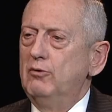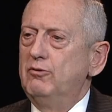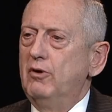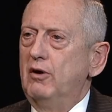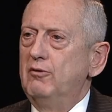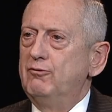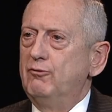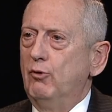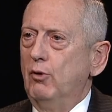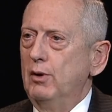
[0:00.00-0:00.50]

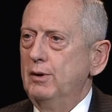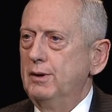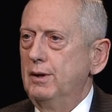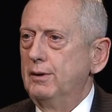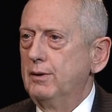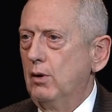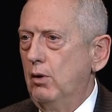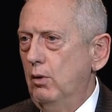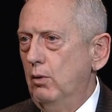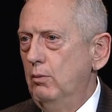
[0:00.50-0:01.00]
our
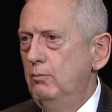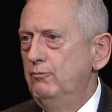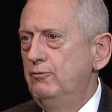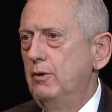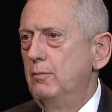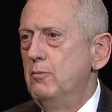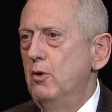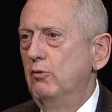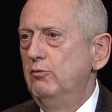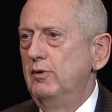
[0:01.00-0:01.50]
forces home
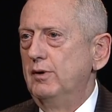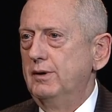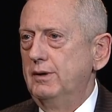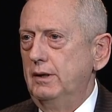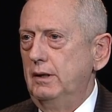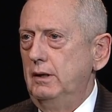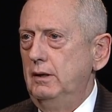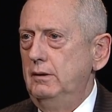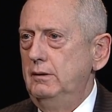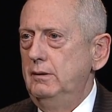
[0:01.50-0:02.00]
from
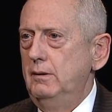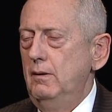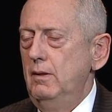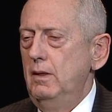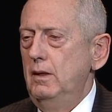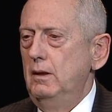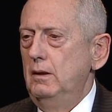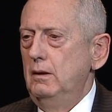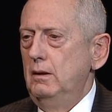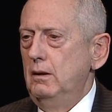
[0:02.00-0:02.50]
overseas,
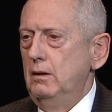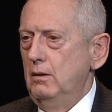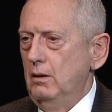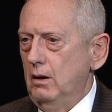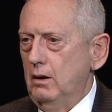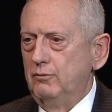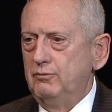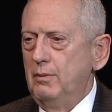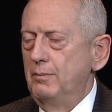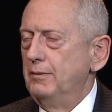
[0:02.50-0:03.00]

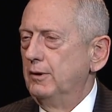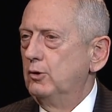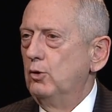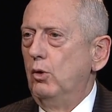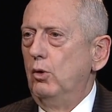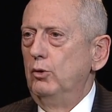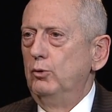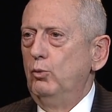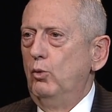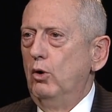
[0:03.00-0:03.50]
from the
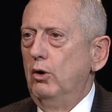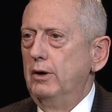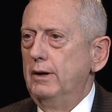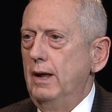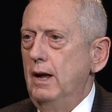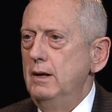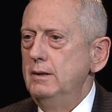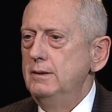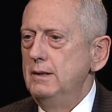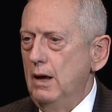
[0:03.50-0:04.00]
Cold War
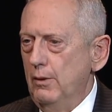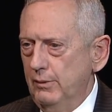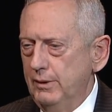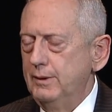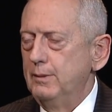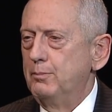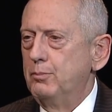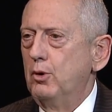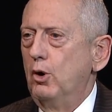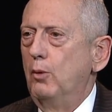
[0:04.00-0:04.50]
days, and that
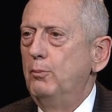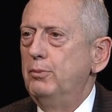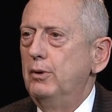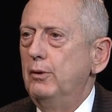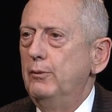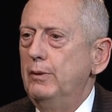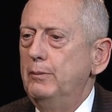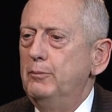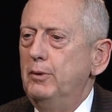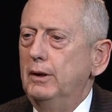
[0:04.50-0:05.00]
was
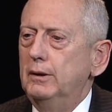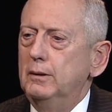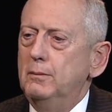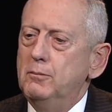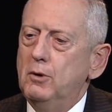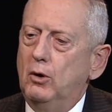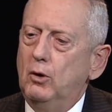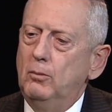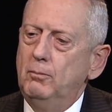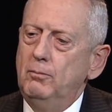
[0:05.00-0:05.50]
appropriate, we bring them
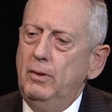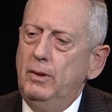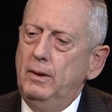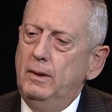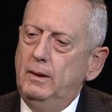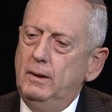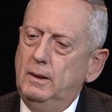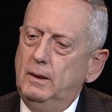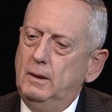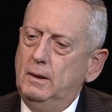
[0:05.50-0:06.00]
home.
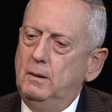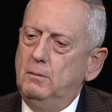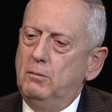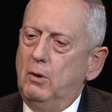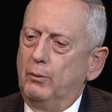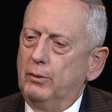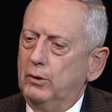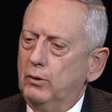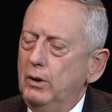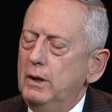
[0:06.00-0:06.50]

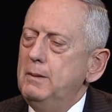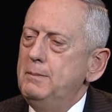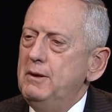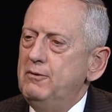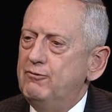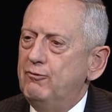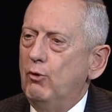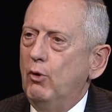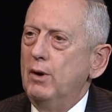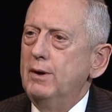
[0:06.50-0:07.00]
But we're going to be
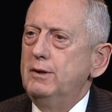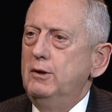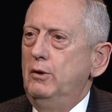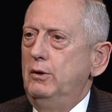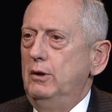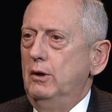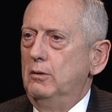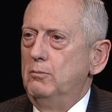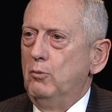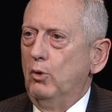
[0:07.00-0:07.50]
forced
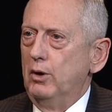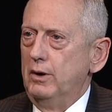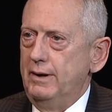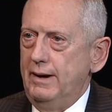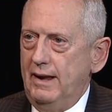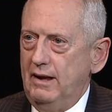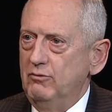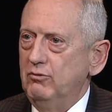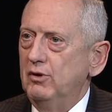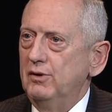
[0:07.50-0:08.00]
into a more
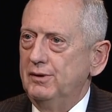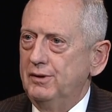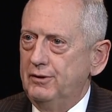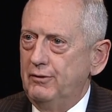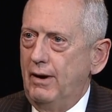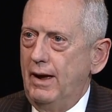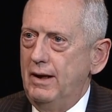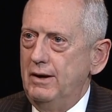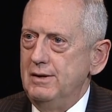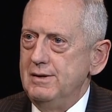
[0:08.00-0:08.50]
naval
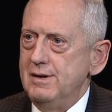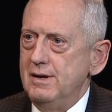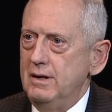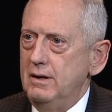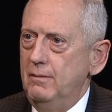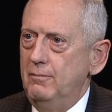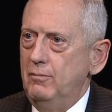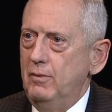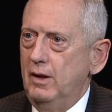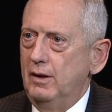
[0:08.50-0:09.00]

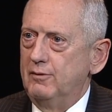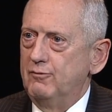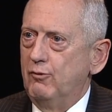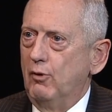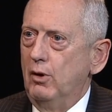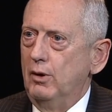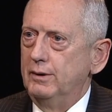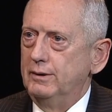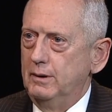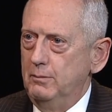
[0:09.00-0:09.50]
strategy as
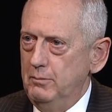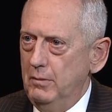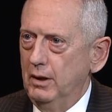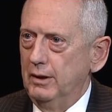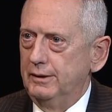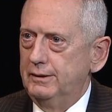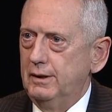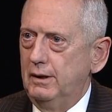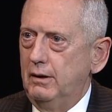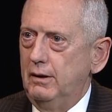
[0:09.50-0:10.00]
far as the
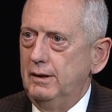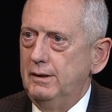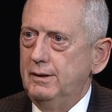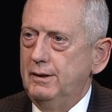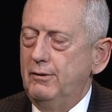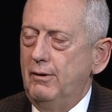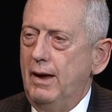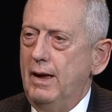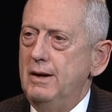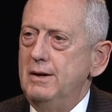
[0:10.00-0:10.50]
military
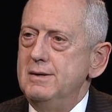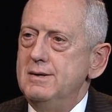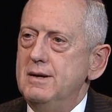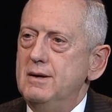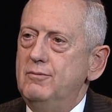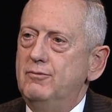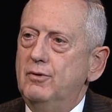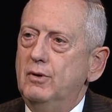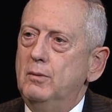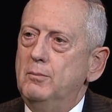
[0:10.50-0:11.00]

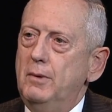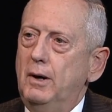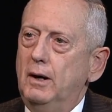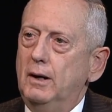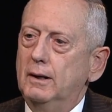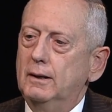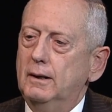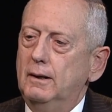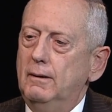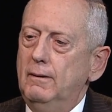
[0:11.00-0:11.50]
strategy for
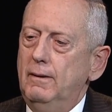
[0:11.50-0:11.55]
America.